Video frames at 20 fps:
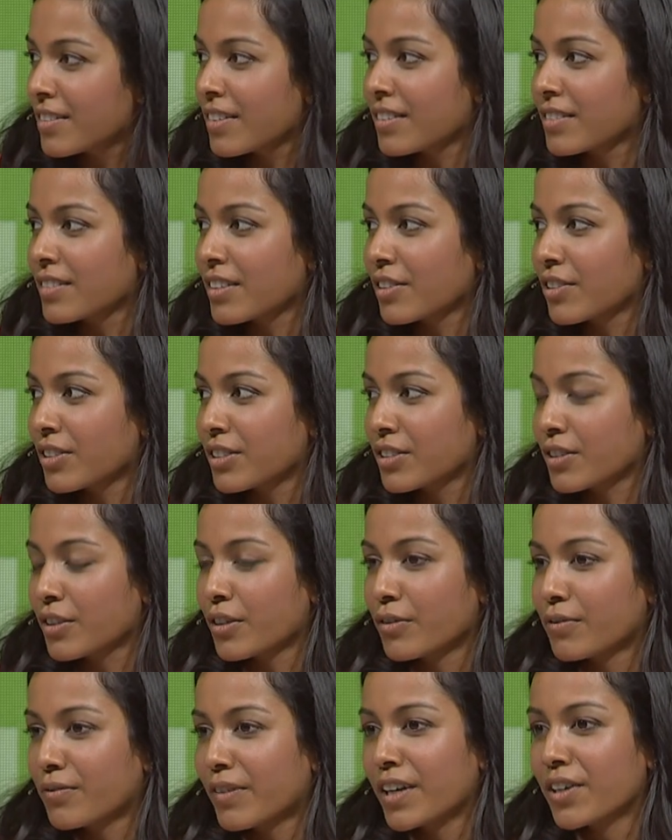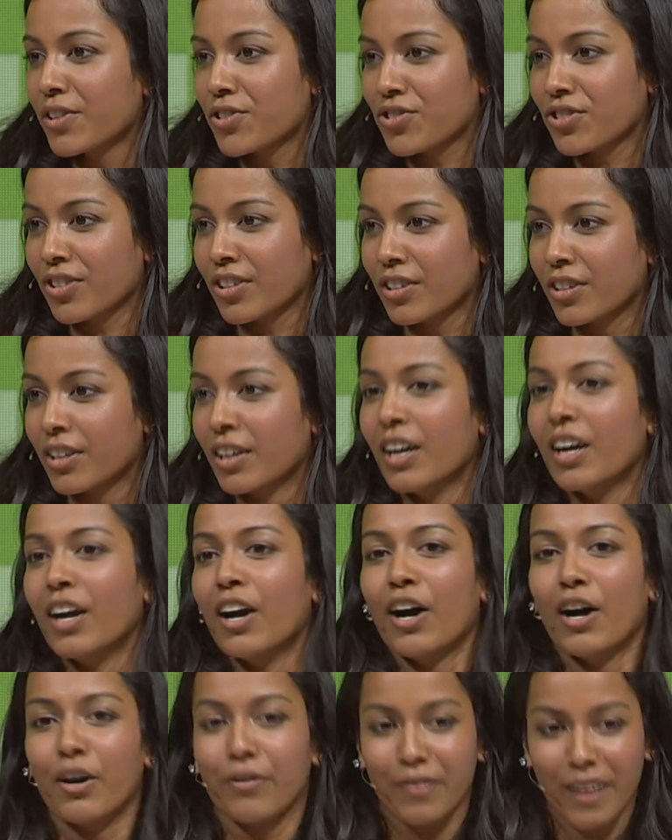is the critical function
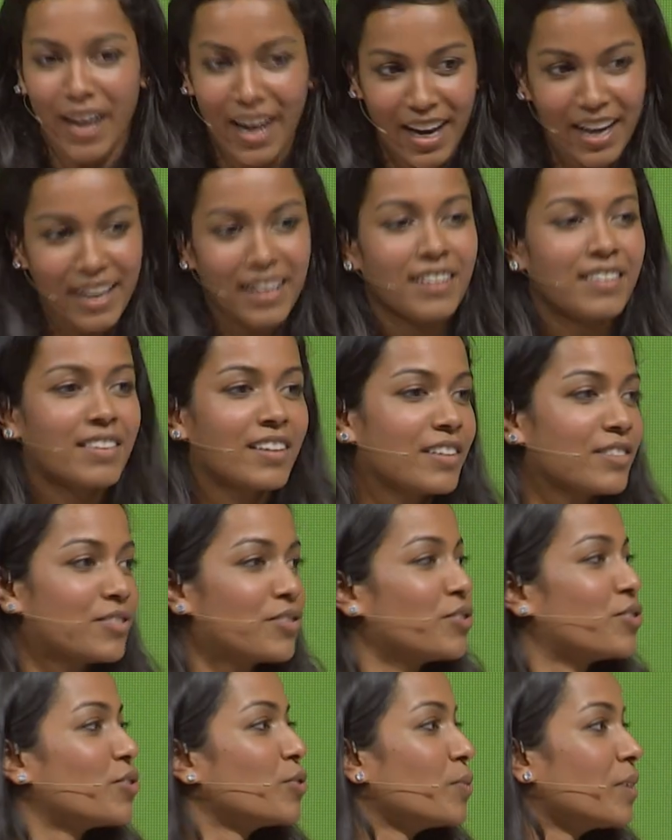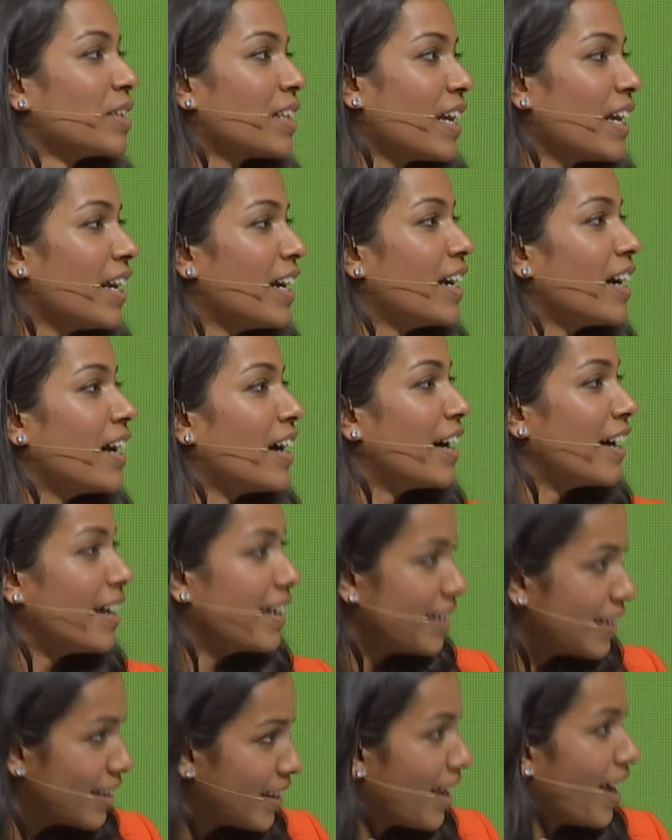of anything to do with
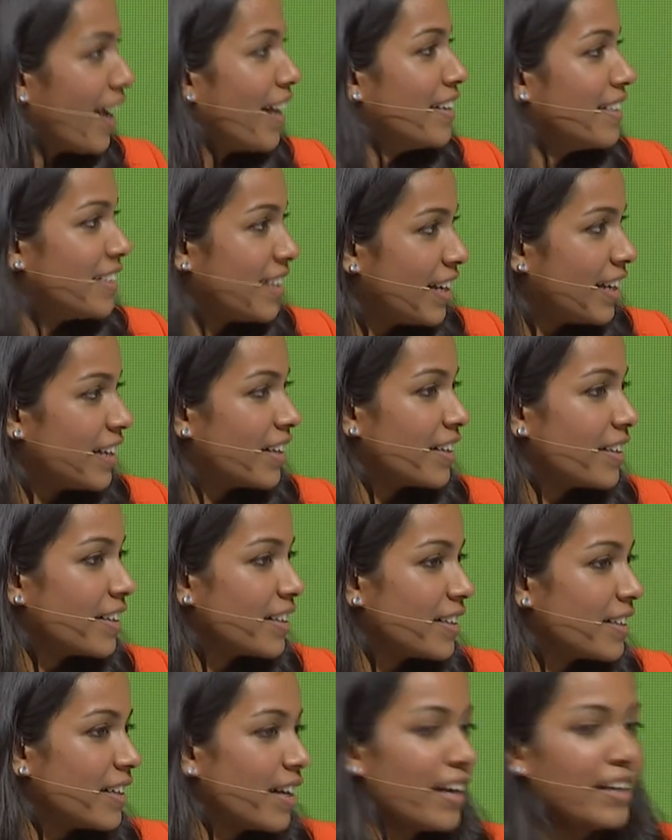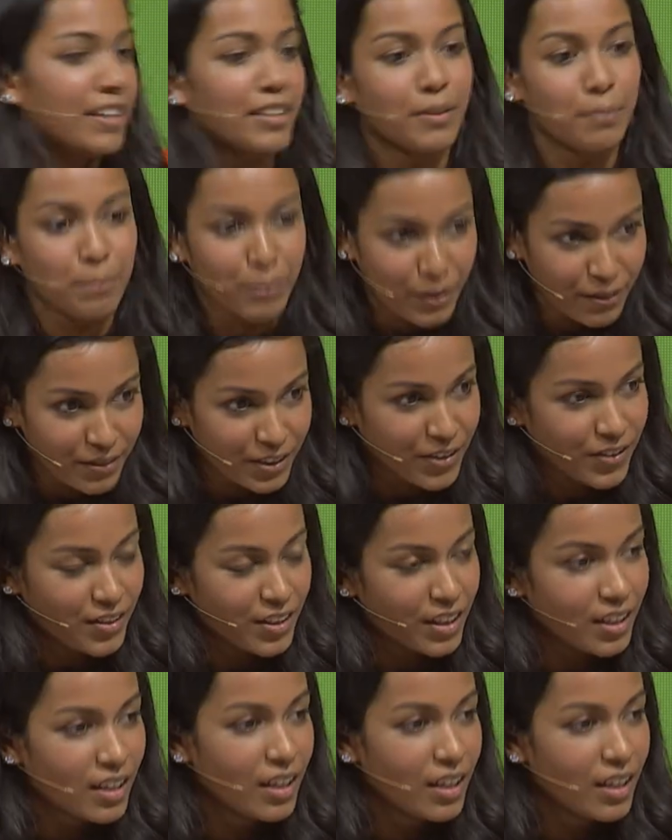AI and data and privacy.